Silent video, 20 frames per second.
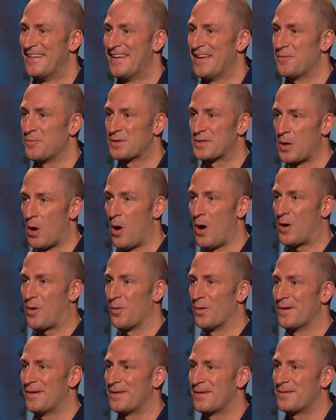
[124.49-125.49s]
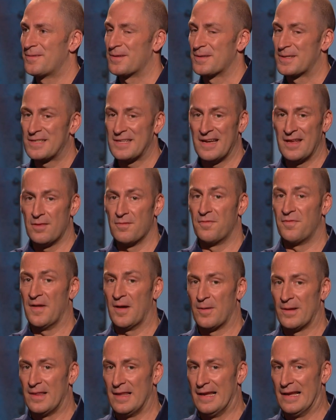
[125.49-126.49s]
It was awkward, to say the
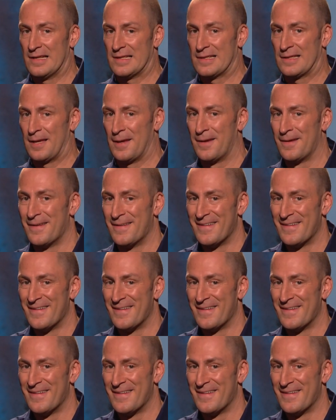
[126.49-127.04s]
very least.